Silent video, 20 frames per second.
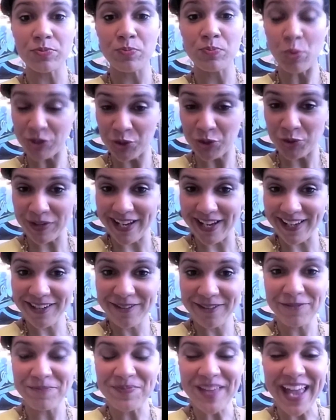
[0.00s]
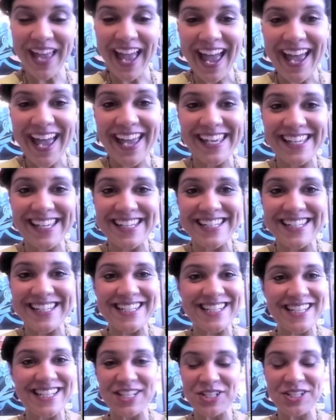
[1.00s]
was creative
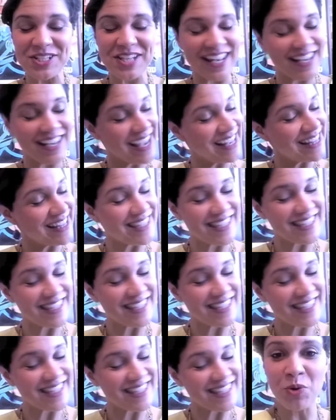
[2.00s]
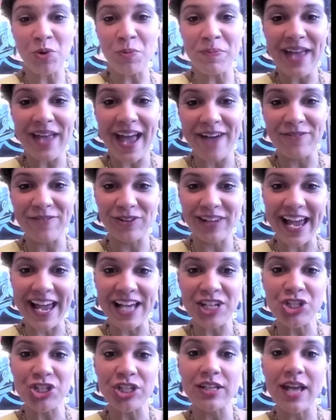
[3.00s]
and said we'll be
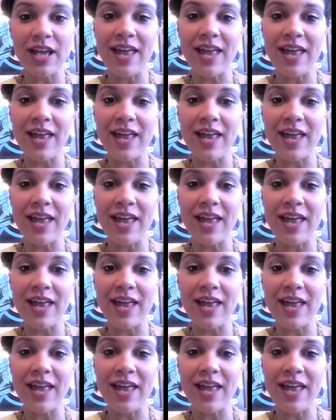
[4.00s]
Affrilachian,